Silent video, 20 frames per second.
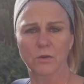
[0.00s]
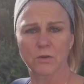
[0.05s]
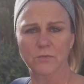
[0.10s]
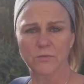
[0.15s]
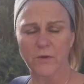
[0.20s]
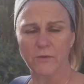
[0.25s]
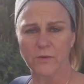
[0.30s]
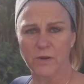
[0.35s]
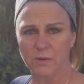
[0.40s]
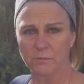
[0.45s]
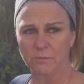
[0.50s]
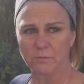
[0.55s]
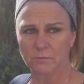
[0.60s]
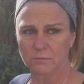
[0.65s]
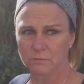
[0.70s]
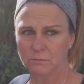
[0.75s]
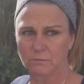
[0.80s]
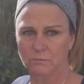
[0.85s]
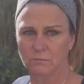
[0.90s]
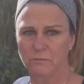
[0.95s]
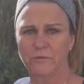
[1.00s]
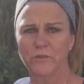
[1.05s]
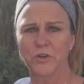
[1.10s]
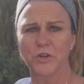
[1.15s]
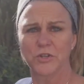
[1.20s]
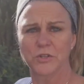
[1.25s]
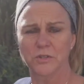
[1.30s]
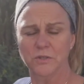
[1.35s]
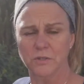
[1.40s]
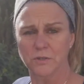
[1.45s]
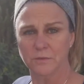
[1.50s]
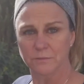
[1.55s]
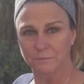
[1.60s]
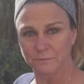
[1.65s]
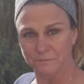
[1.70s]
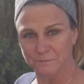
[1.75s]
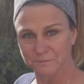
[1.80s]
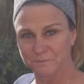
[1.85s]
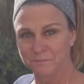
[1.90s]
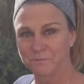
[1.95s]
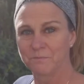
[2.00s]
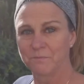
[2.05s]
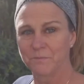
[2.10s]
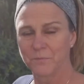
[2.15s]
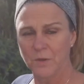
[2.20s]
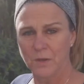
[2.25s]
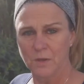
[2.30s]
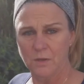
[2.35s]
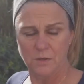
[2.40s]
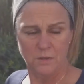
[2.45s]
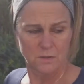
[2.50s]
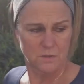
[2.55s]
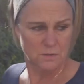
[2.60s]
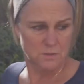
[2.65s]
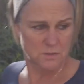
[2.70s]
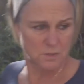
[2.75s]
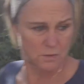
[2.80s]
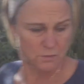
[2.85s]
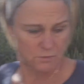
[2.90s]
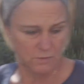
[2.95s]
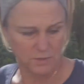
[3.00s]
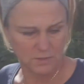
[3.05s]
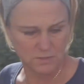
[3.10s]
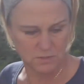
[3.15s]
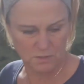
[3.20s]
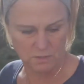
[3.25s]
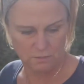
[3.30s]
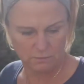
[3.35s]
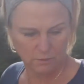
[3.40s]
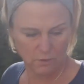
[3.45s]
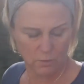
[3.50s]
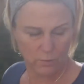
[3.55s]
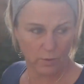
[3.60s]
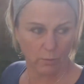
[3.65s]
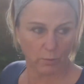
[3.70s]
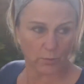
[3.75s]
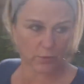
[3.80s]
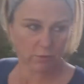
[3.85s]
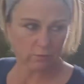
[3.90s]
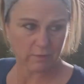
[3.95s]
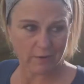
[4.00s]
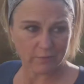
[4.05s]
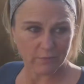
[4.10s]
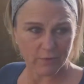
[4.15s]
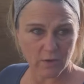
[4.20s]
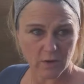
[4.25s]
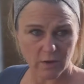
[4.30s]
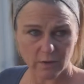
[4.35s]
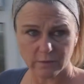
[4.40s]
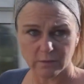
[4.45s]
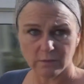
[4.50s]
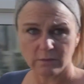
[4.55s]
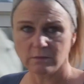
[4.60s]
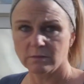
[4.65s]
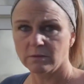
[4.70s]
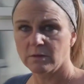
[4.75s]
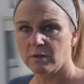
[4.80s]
looks very verdant. So that's a quick wander around the garden.